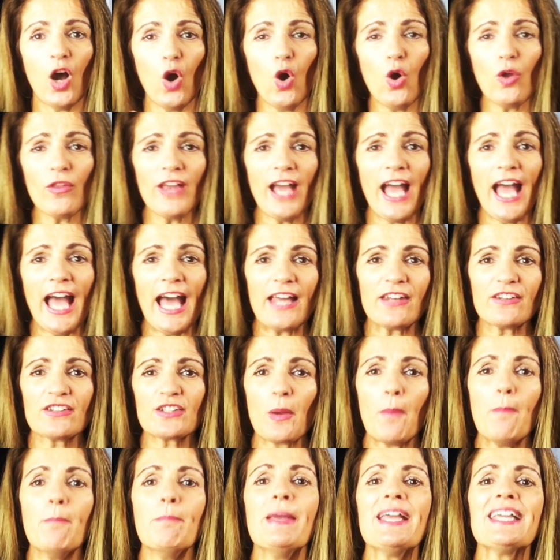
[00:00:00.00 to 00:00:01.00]
Other hand,
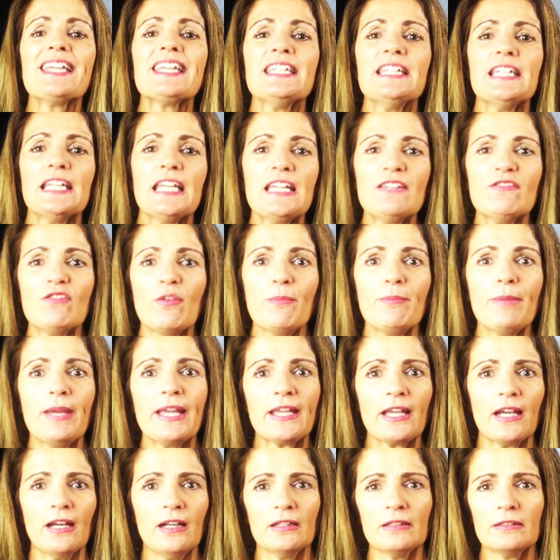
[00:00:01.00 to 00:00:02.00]
making it even
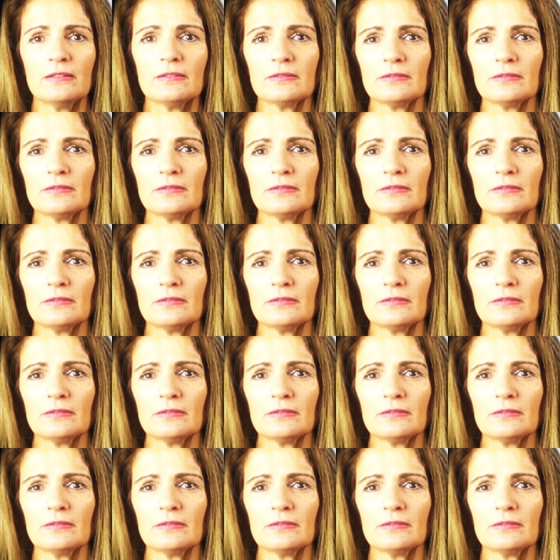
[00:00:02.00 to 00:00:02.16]
bigger.